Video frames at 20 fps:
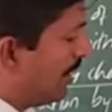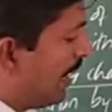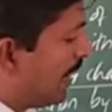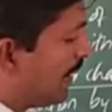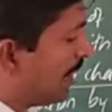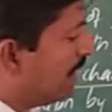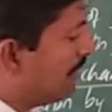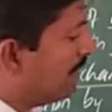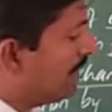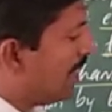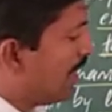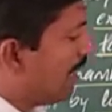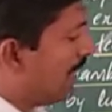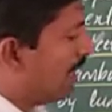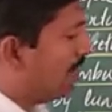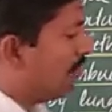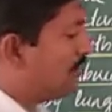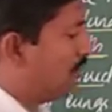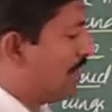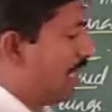echidna
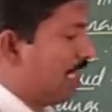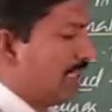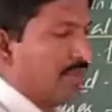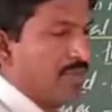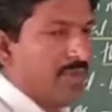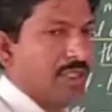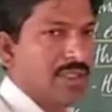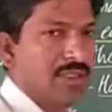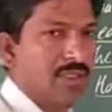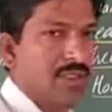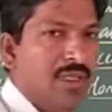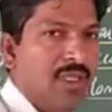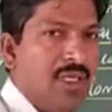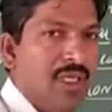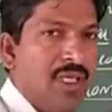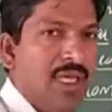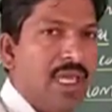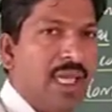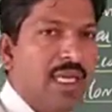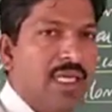and platypus.
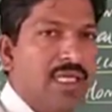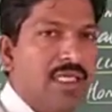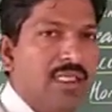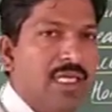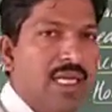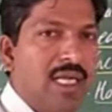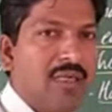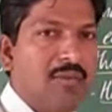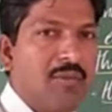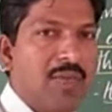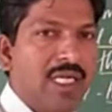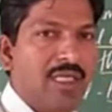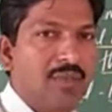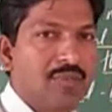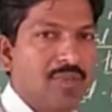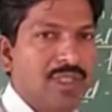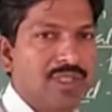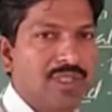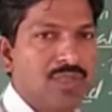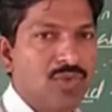Echidna and
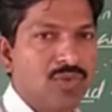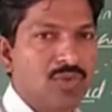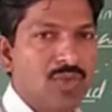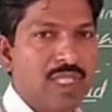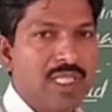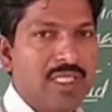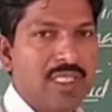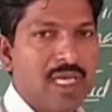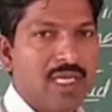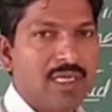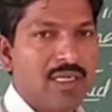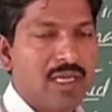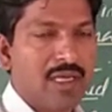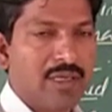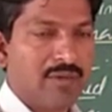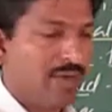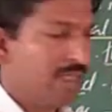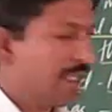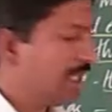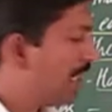platypus usually they are
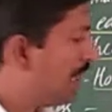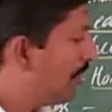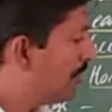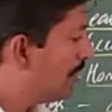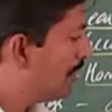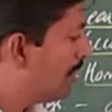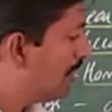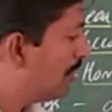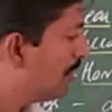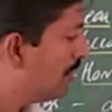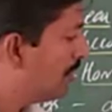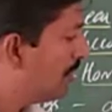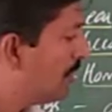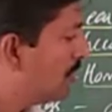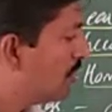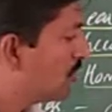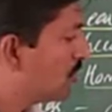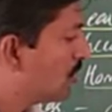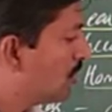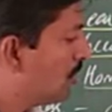aquatic
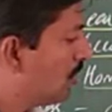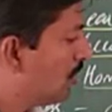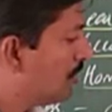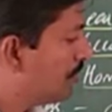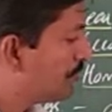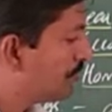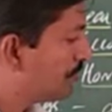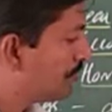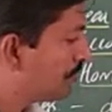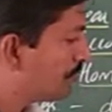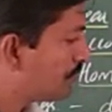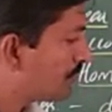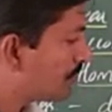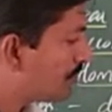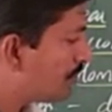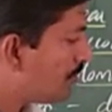habitat. So,